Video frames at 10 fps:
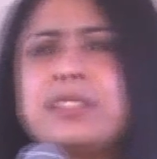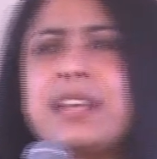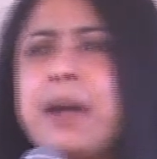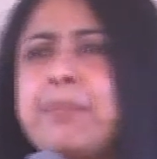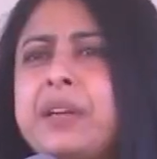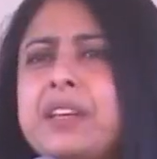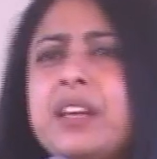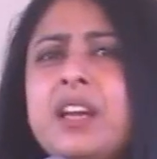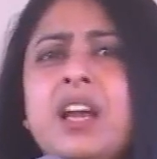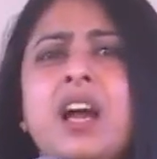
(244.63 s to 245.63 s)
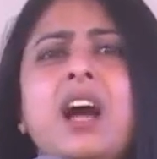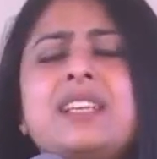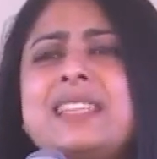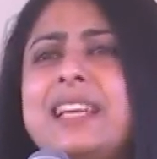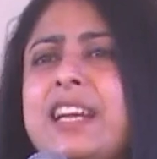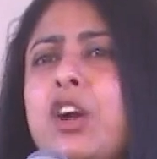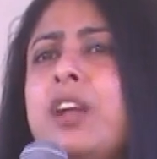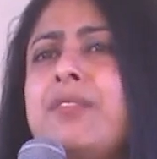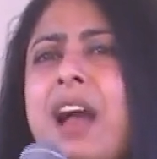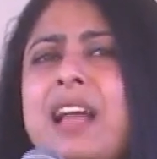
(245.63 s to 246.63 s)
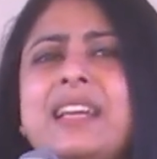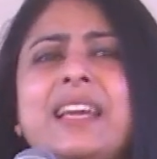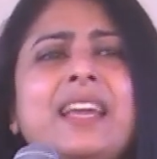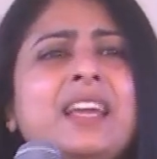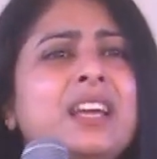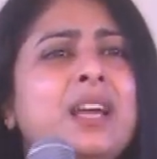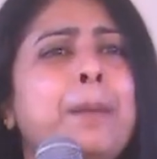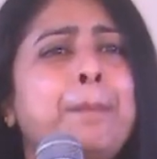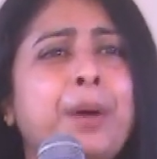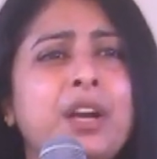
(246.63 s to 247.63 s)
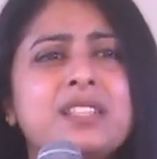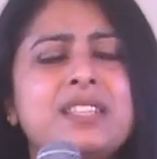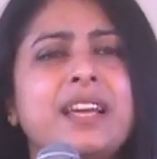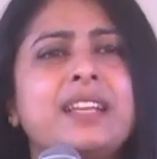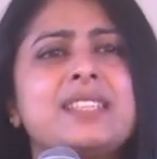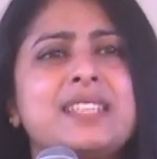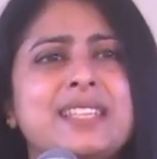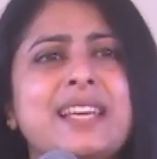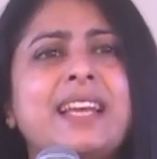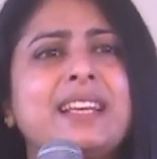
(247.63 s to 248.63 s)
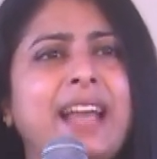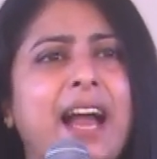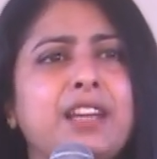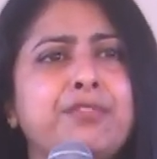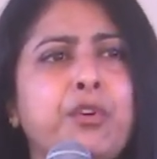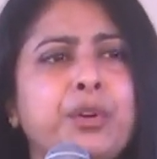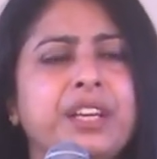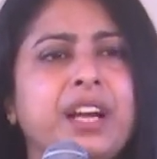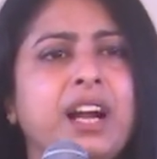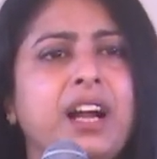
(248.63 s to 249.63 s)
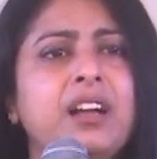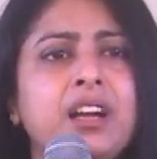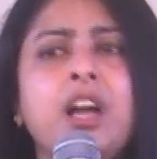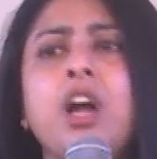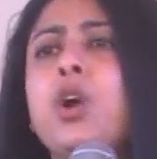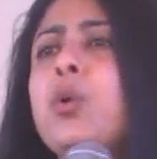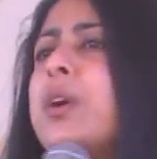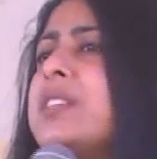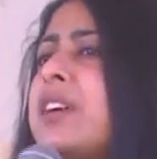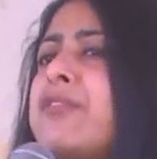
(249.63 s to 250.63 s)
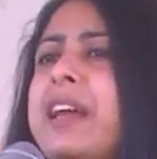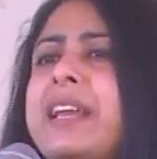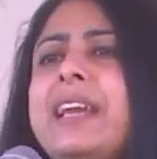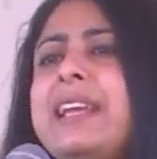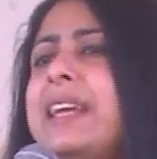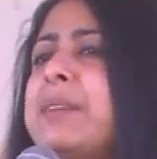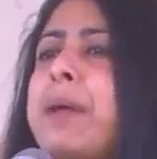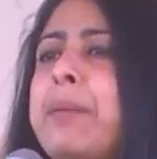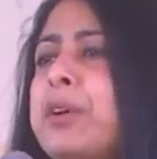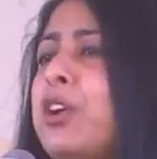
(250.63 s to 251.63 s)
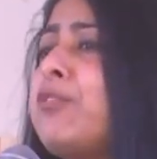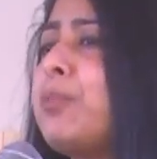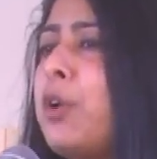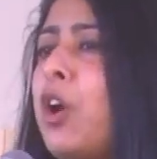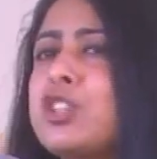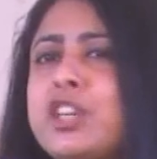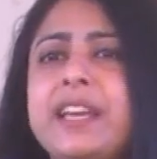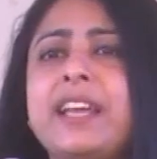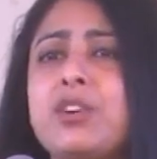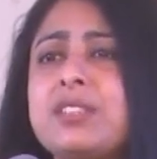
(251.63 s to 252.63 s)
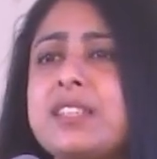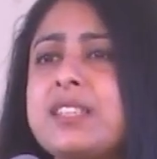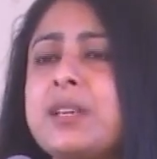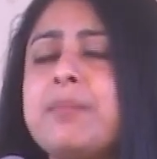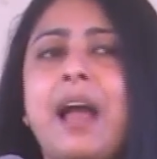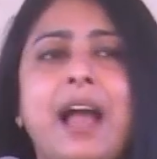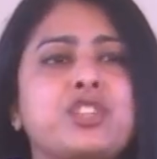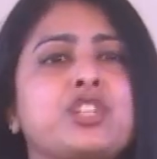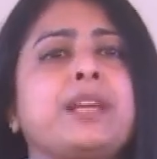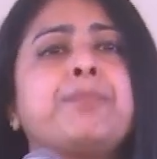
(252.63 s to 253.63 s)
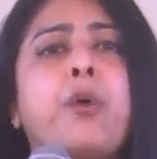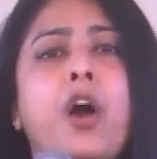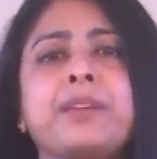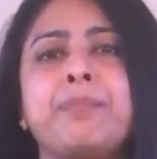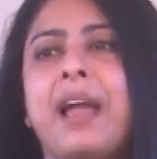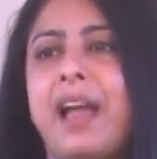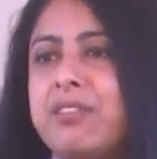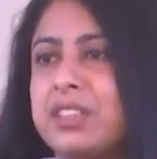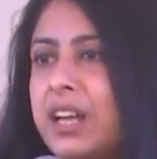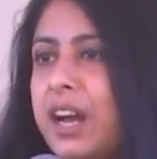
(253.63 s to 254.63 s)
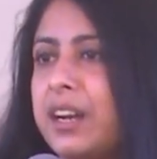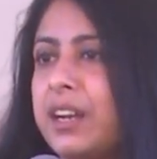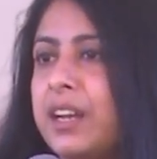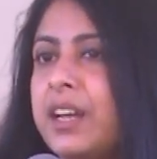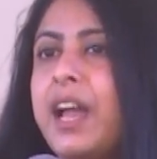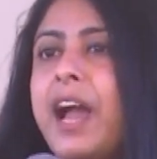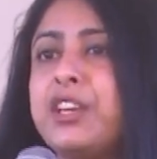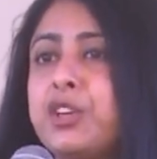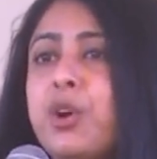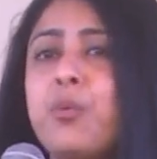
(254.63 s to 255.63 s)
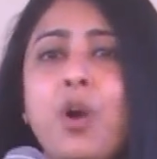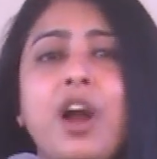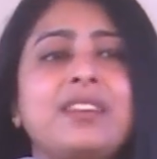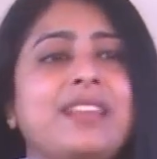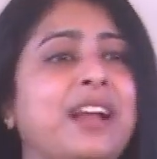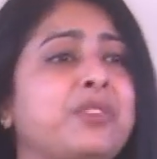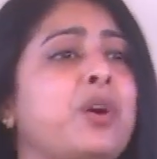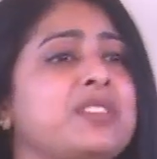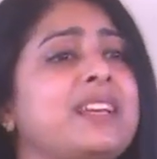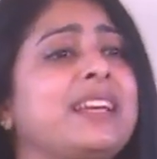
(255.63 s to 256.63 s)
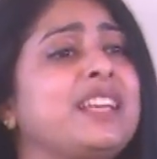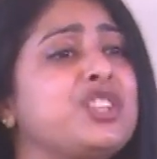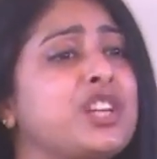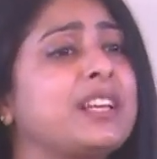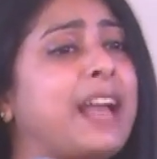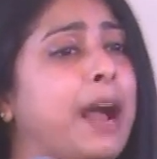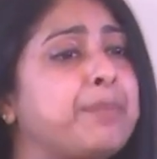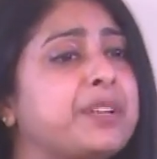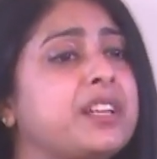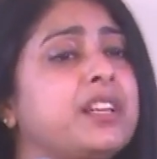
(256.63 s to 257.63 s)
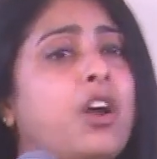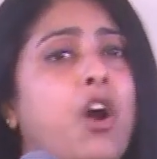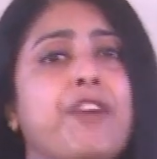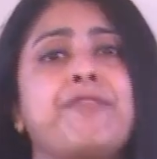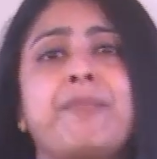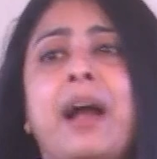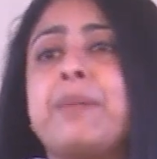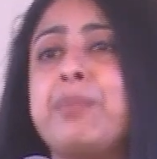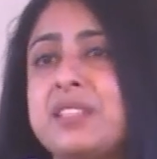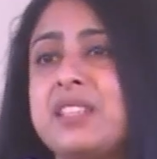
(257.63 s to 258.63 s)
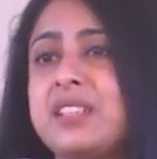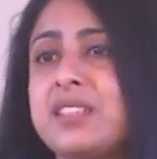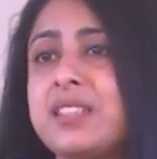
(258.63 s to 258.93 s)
happened. A Silicon Valley person sitting in California, who is a very elite member of the blockchain ecosystem, actually bought my avatar. And you know what? That was the initial capital of my business,